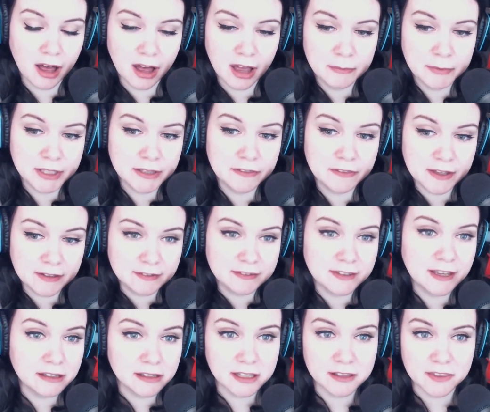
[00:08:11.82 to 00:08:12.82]
I mean, they
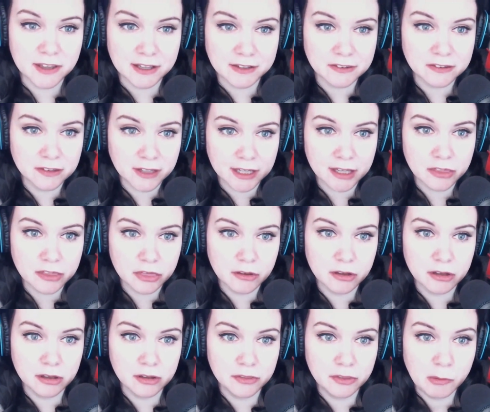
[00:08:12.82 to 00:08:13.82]
say like that's like
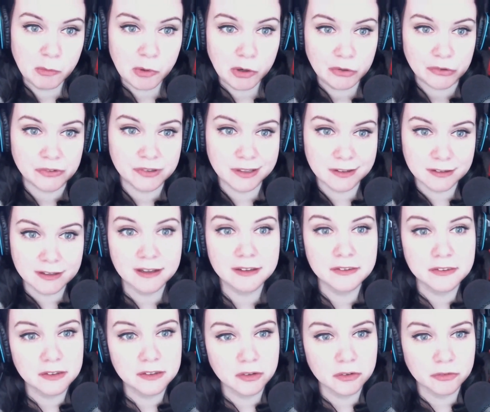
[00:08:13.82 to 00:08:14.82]
the the most
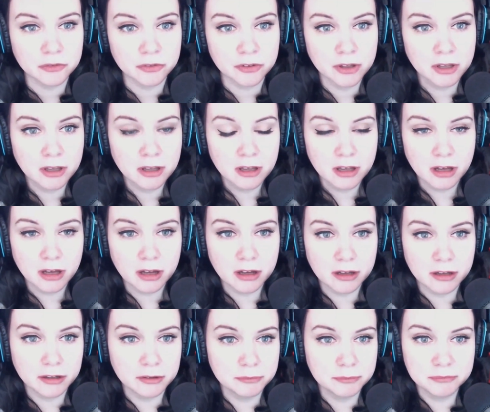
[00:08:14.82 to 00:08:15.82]
intensive
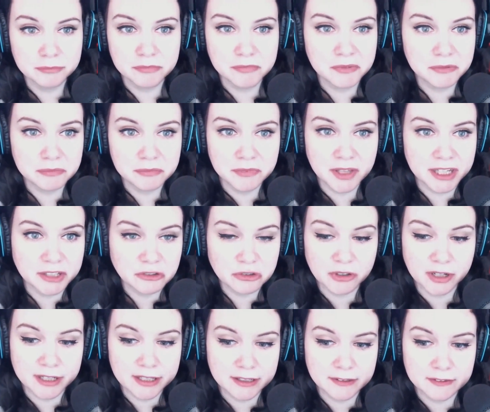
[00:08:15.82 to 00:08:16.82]
uh, like
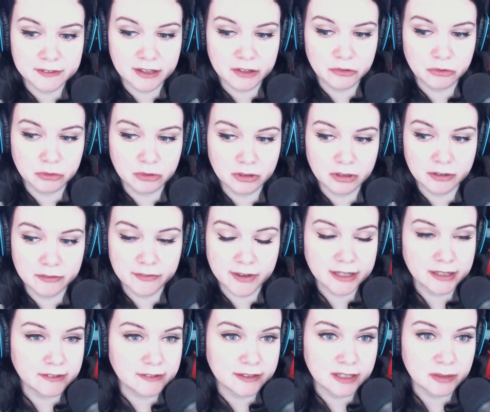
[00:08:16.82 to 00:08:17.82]
training schedule of
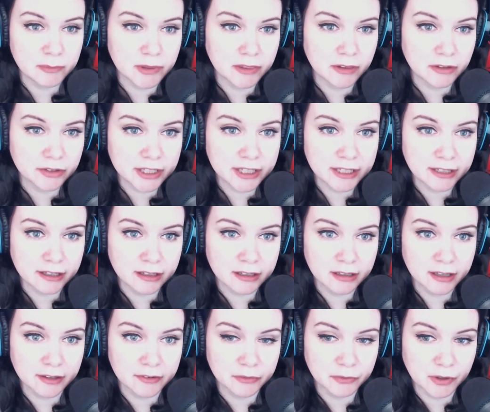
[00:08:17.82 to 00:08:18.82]
any team in the league
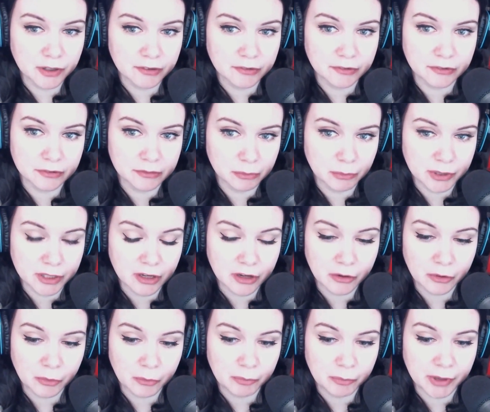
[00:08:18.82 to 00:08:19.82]
as far as we
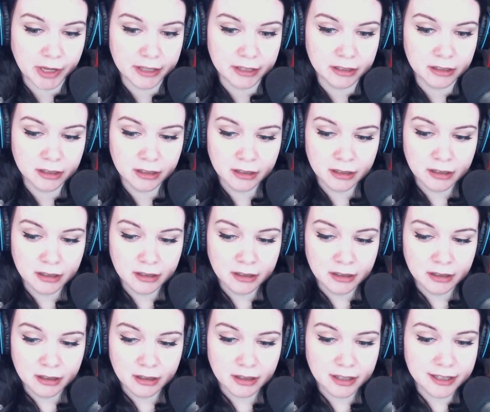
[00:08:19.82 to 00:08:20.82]
know but
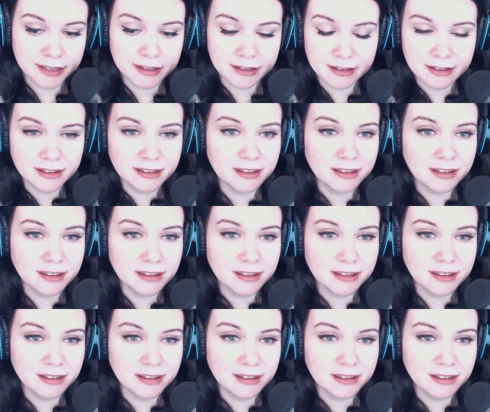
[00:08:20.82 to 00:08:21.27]
like